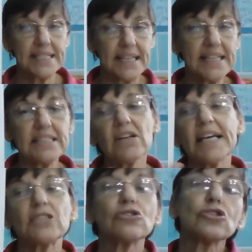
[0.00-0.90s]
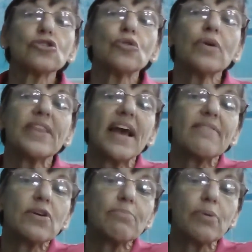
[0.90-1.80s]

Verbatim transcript: so these little kids are at school and they have their